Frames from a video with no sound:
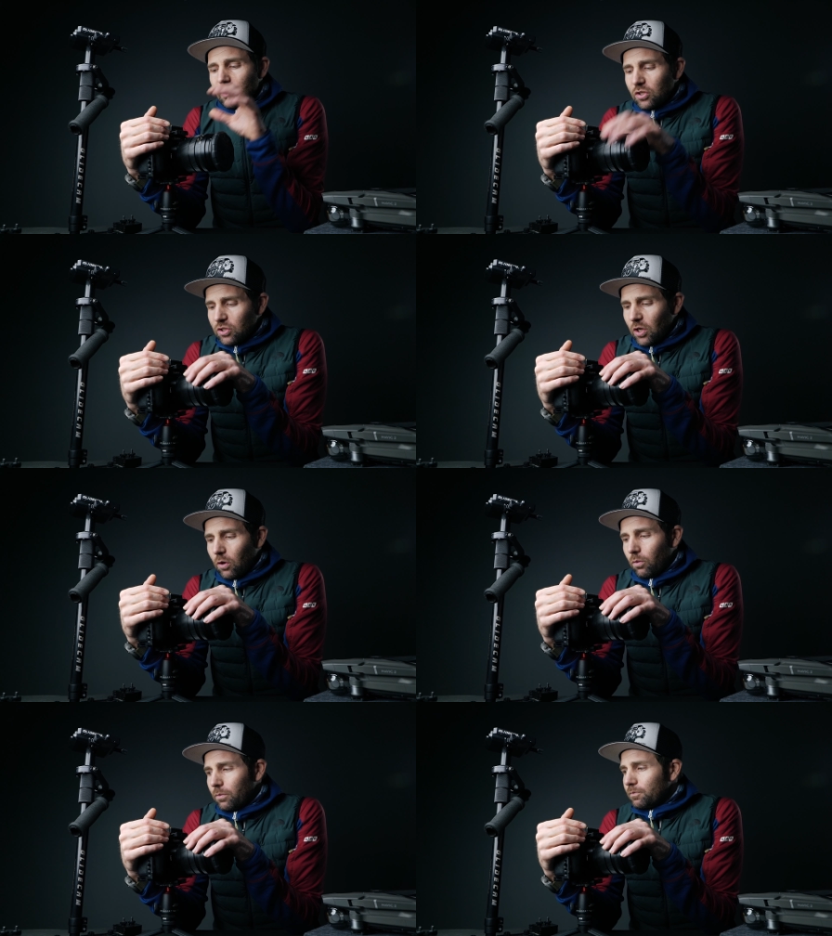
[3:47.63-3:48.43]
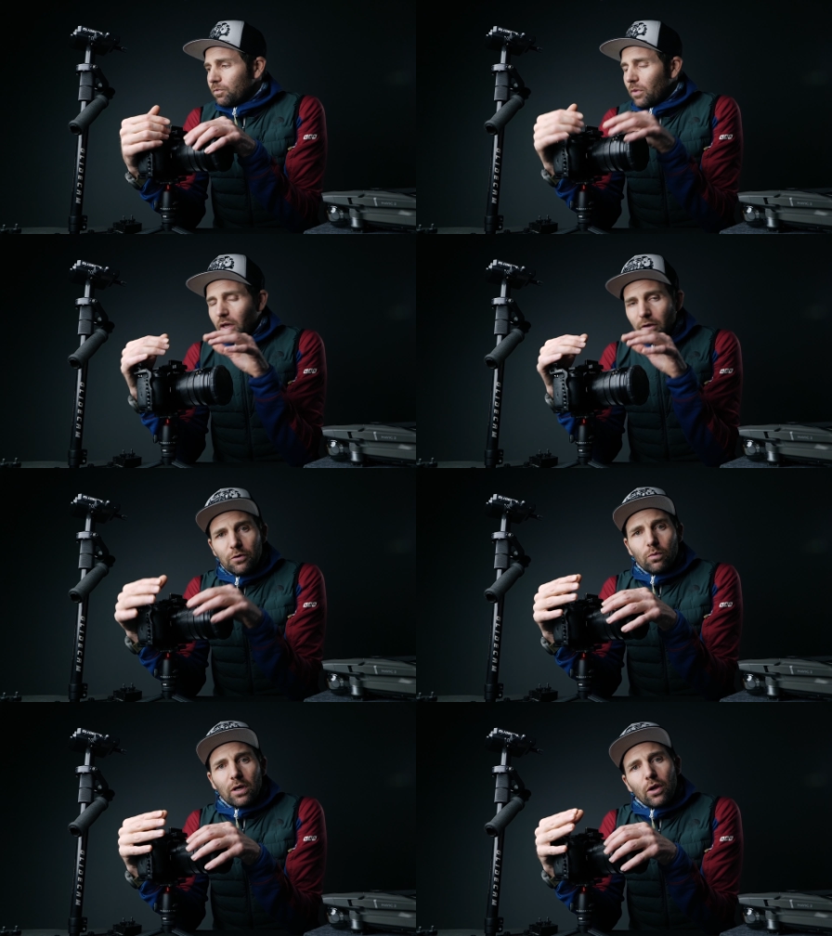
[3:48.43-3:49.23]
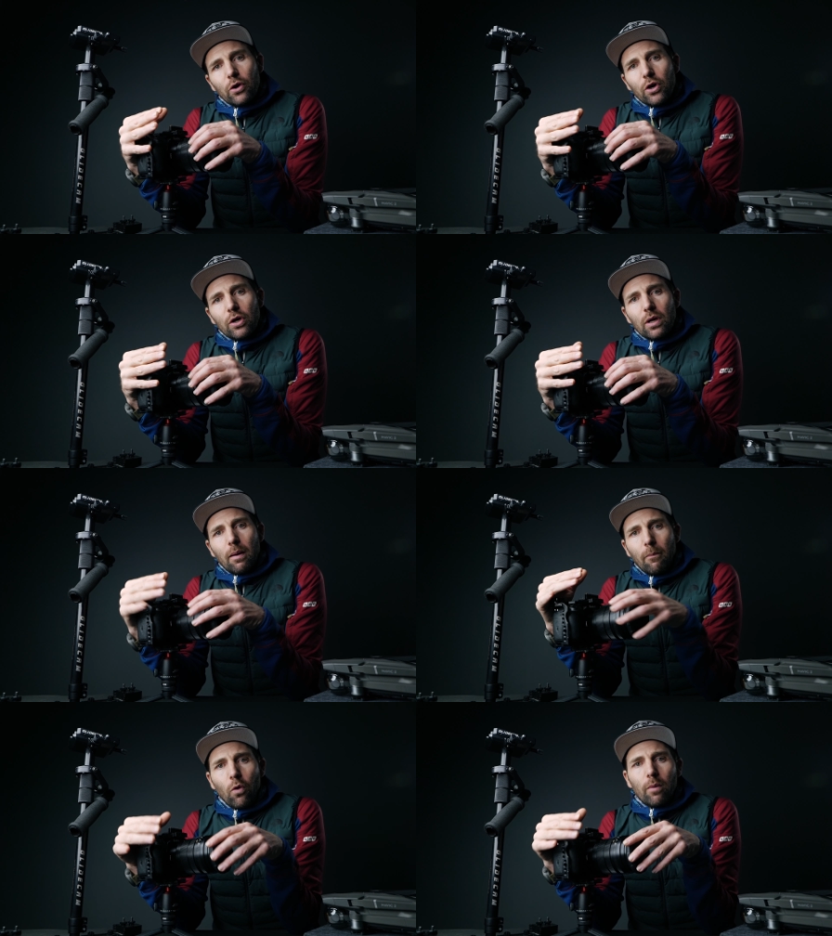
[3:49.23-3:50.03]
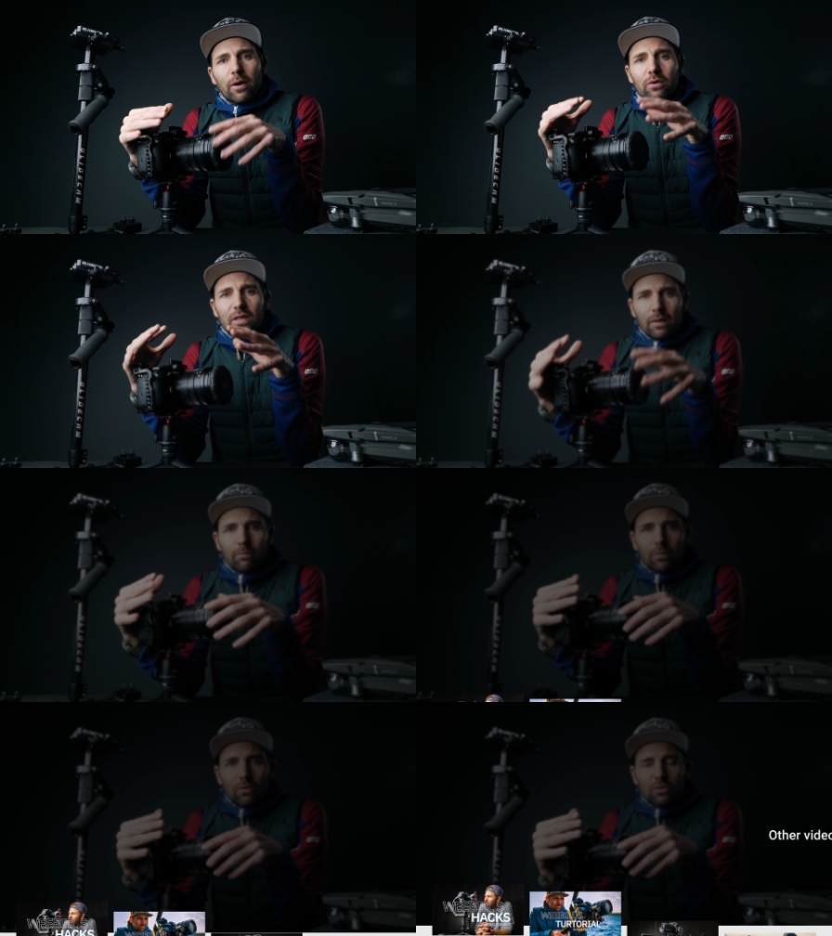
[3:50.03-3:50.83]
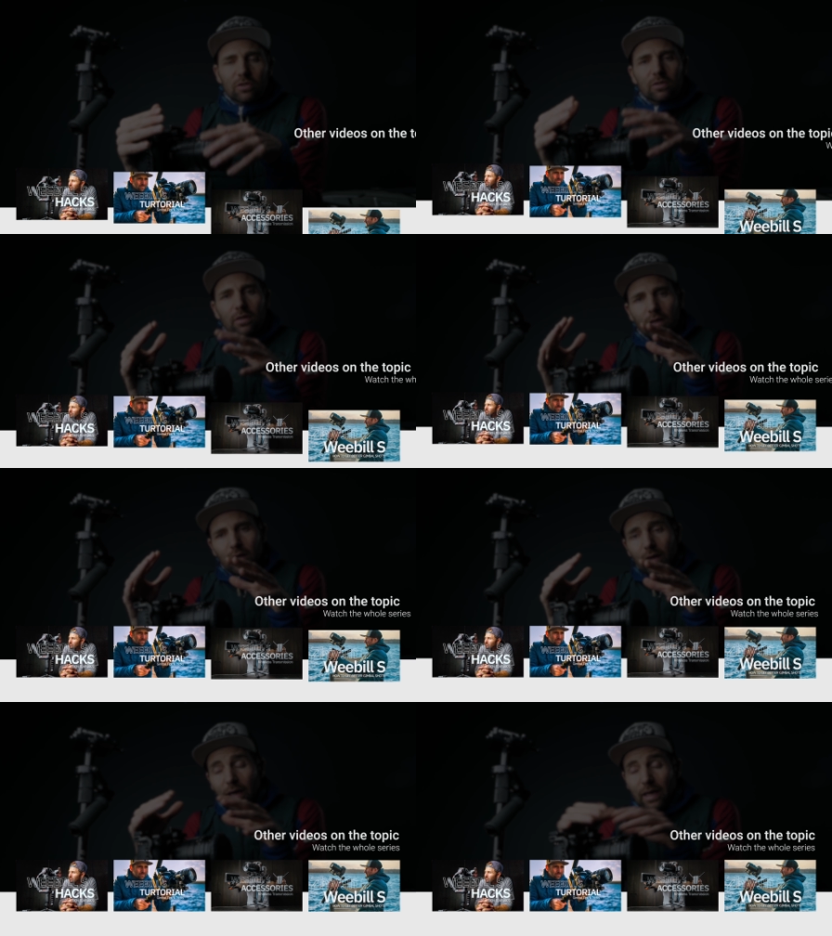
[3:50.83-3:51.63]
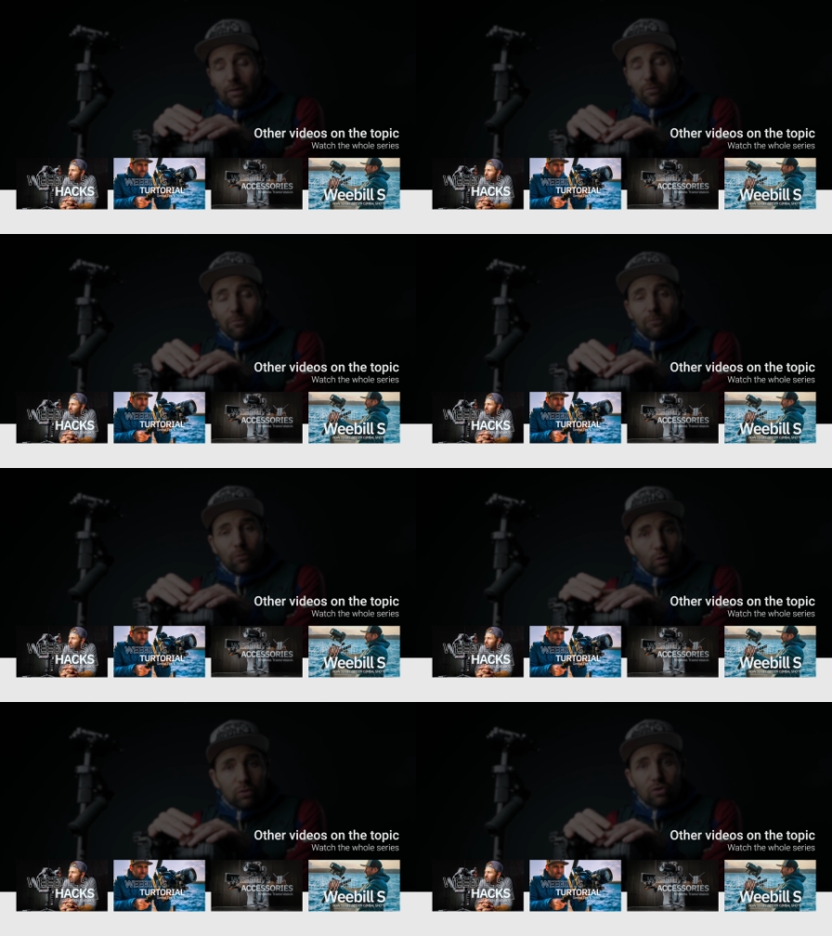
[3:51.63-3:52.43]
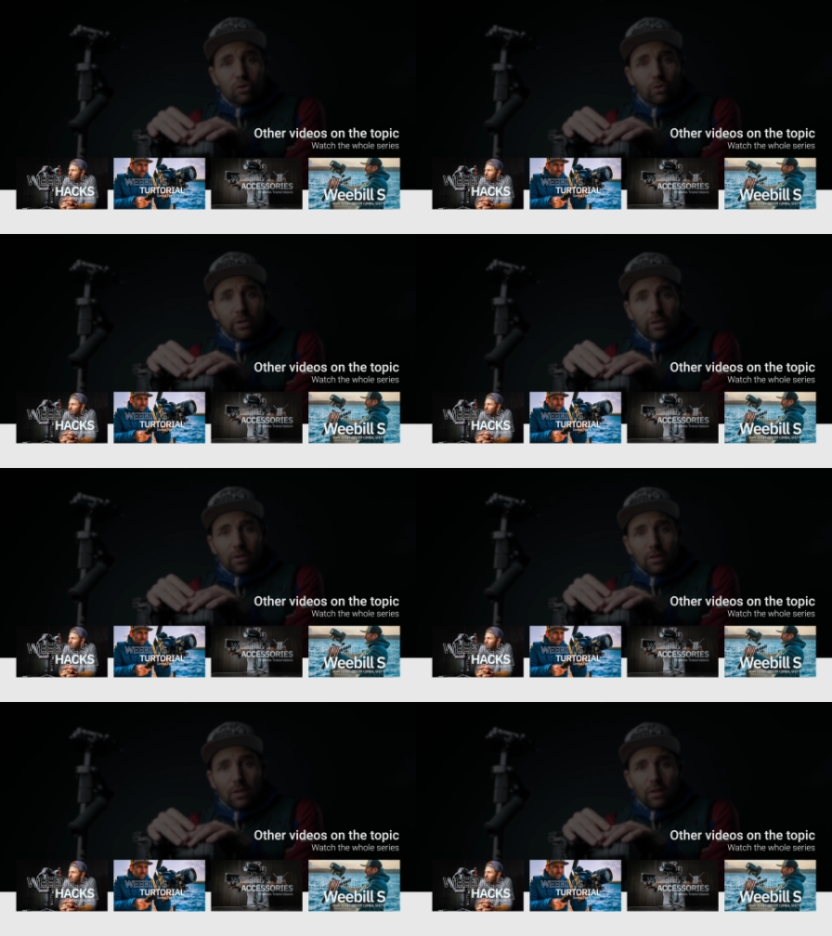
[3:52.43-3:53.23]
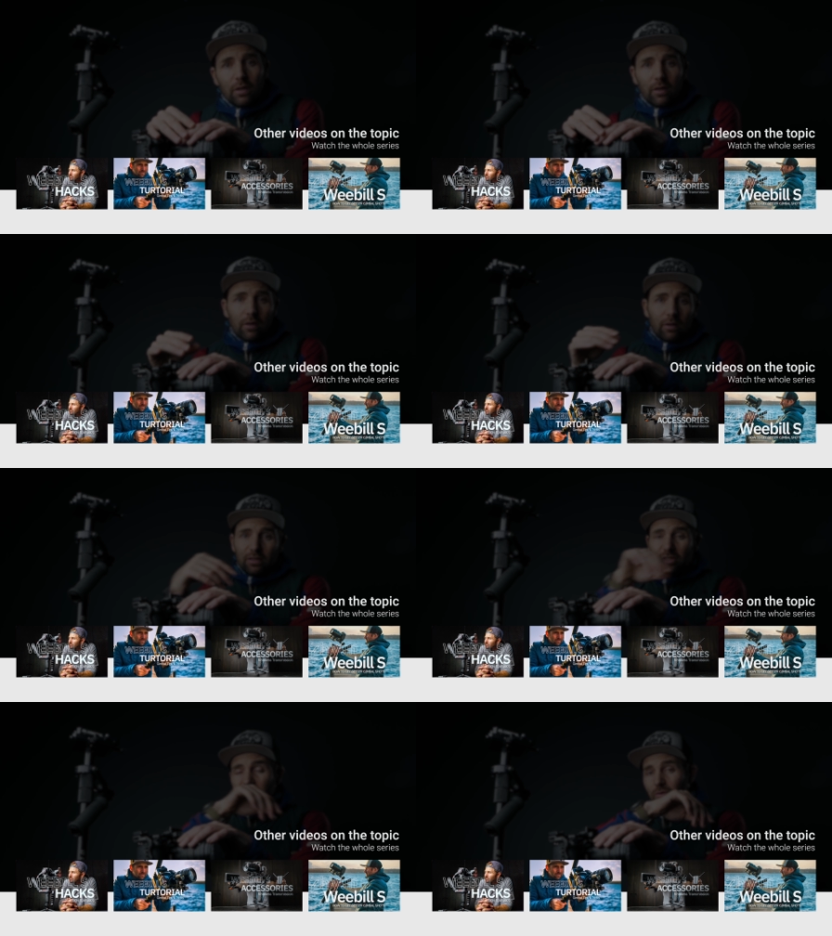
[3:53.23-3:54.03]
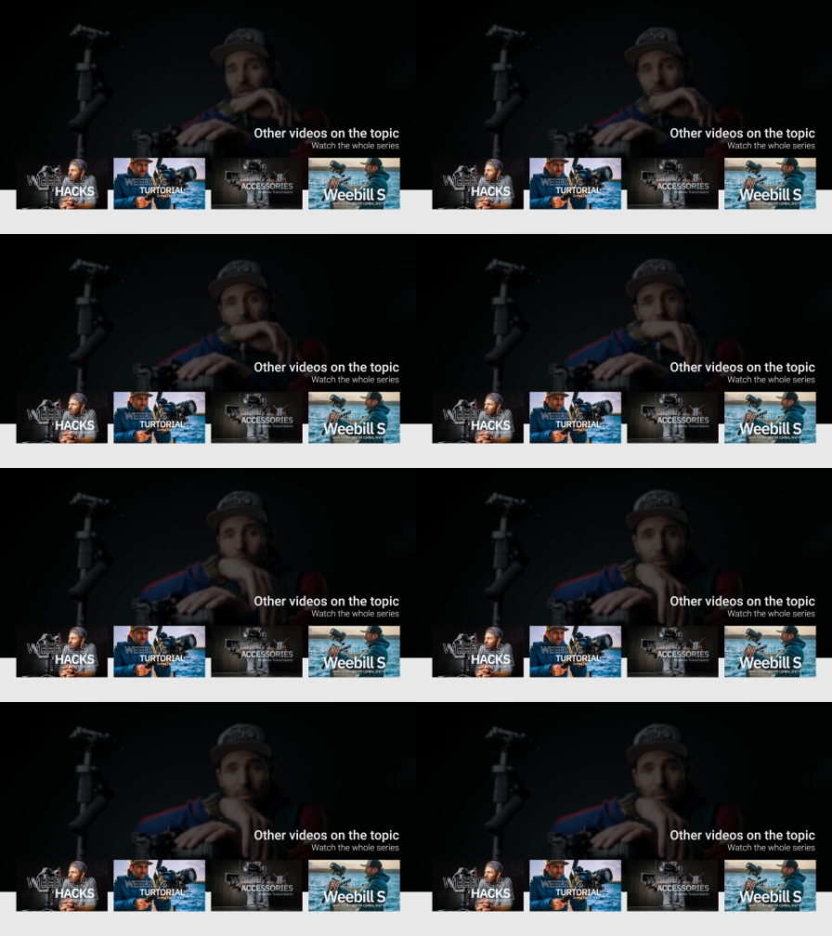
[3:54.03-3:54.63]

So if you want to learn more about gimbals, uh, I have a full tutorial uh, and series about the